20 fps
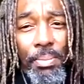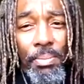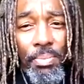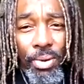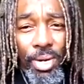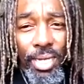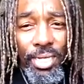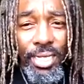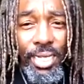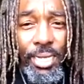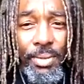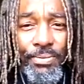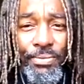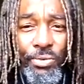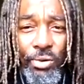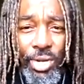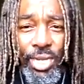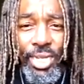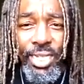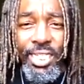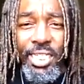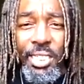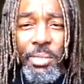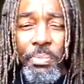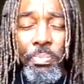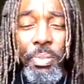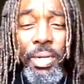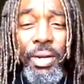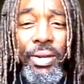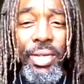embrace him for his
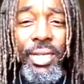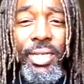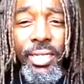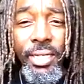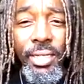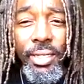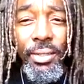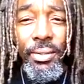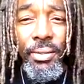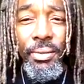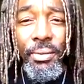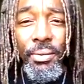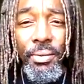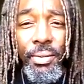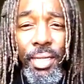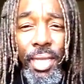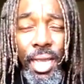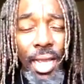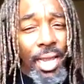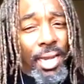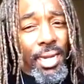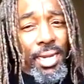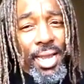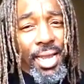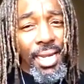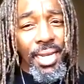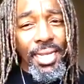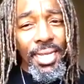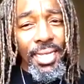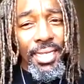spirit,
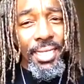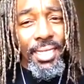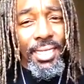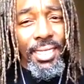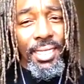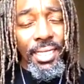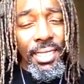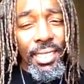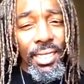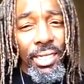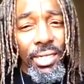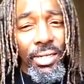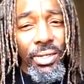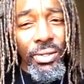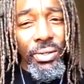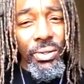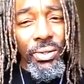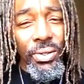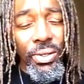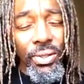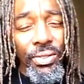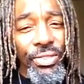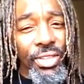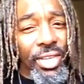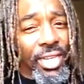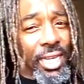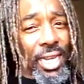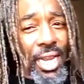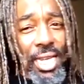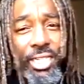not his
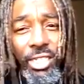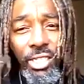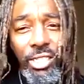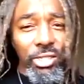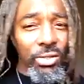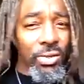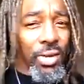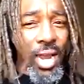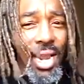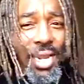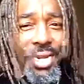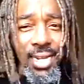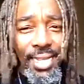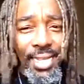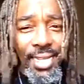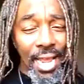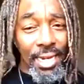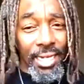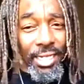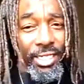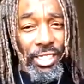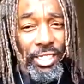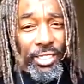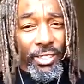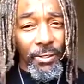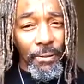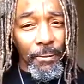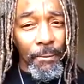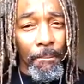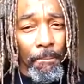theological ideology.
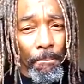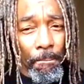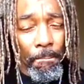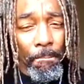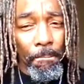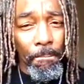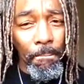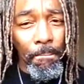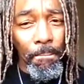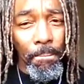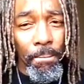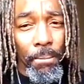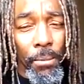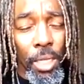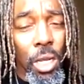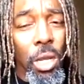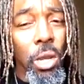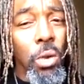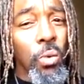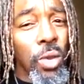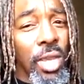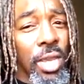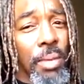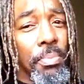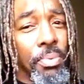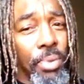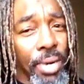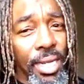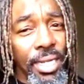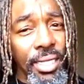We
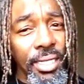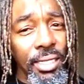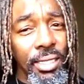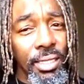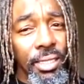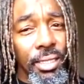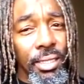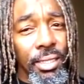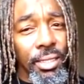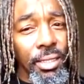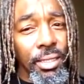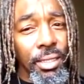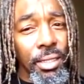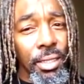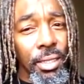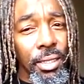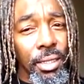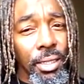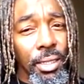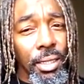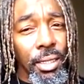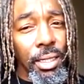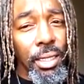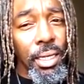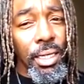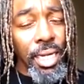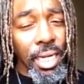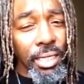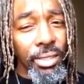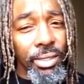embrace
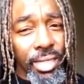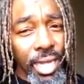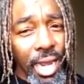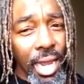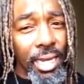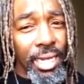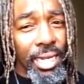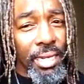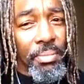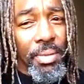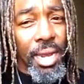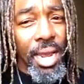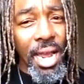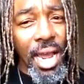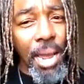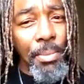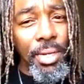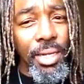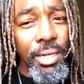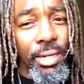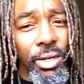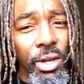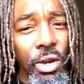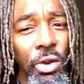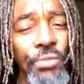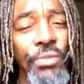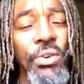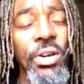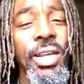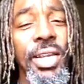Dr. Khalid Muhammad
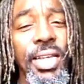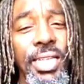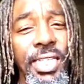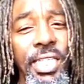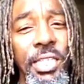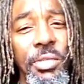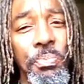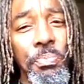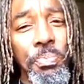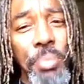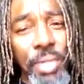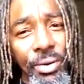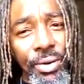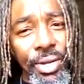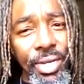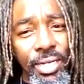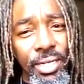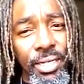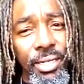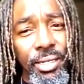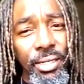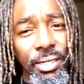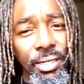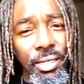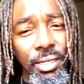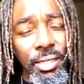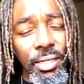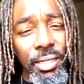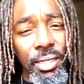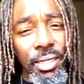for his spirit,
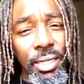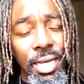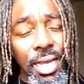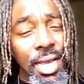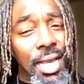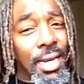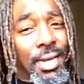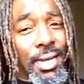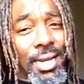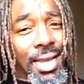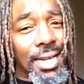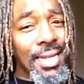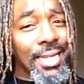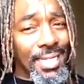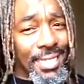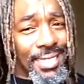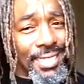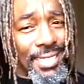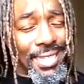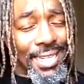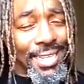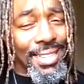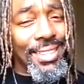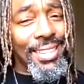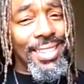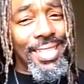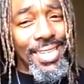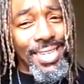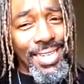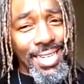not his
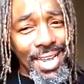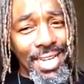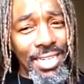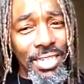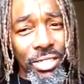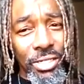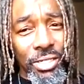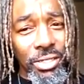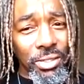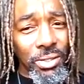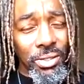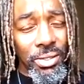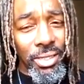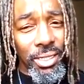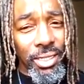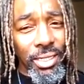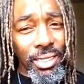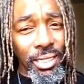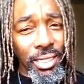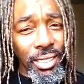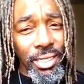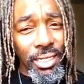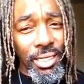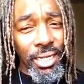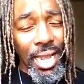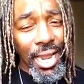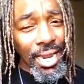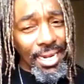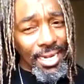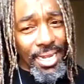theological
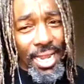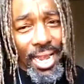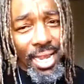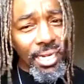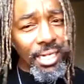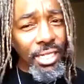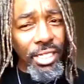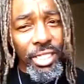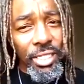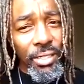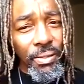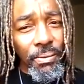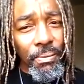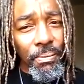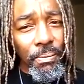ideology.